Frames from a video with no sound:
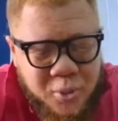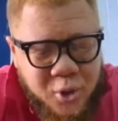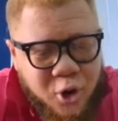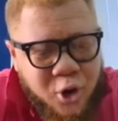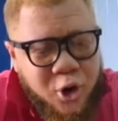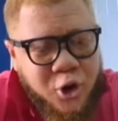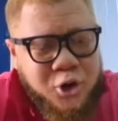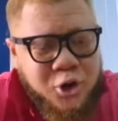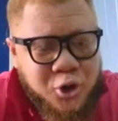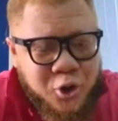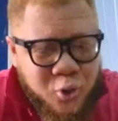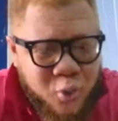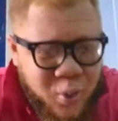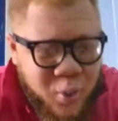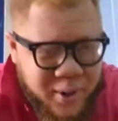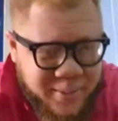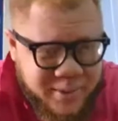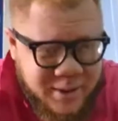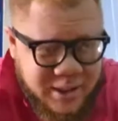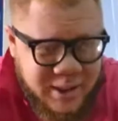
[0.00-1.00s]
on your
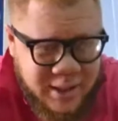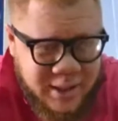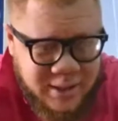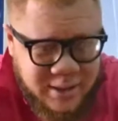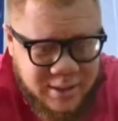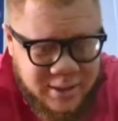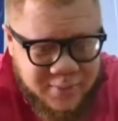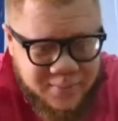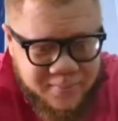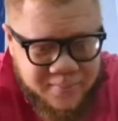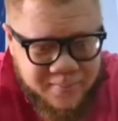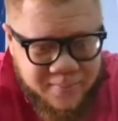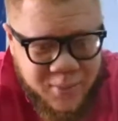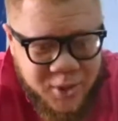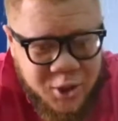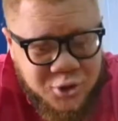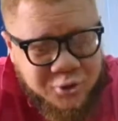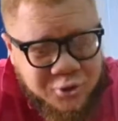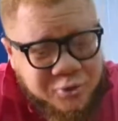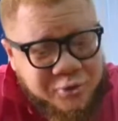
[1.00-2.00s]
website.
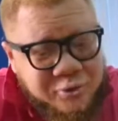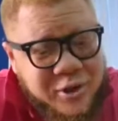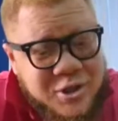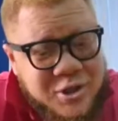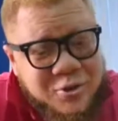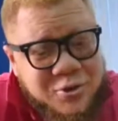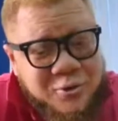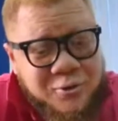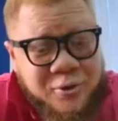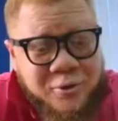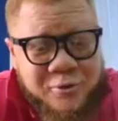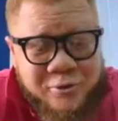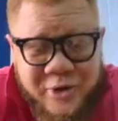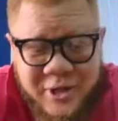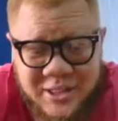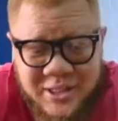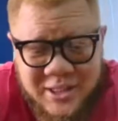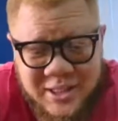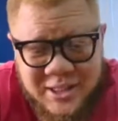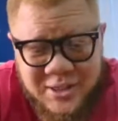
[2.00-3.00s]
So first of all, first
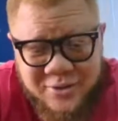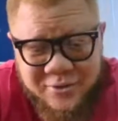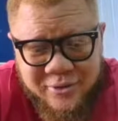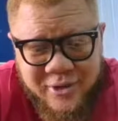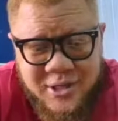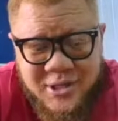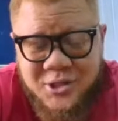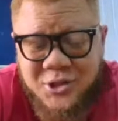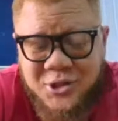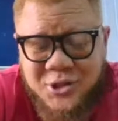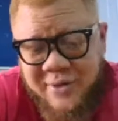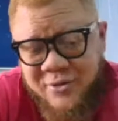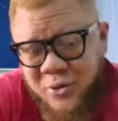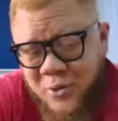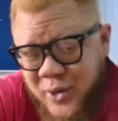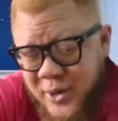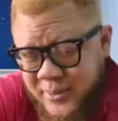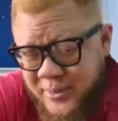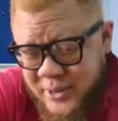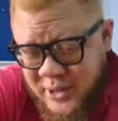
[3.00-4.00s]
things first, you need to
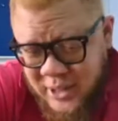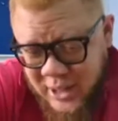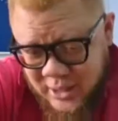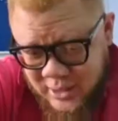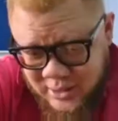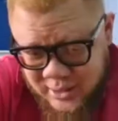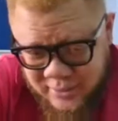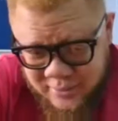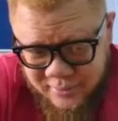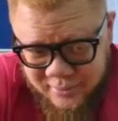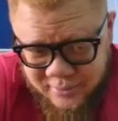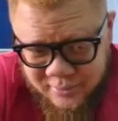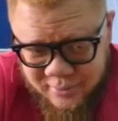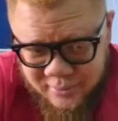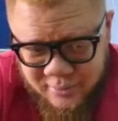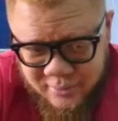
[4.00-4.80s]
have a website.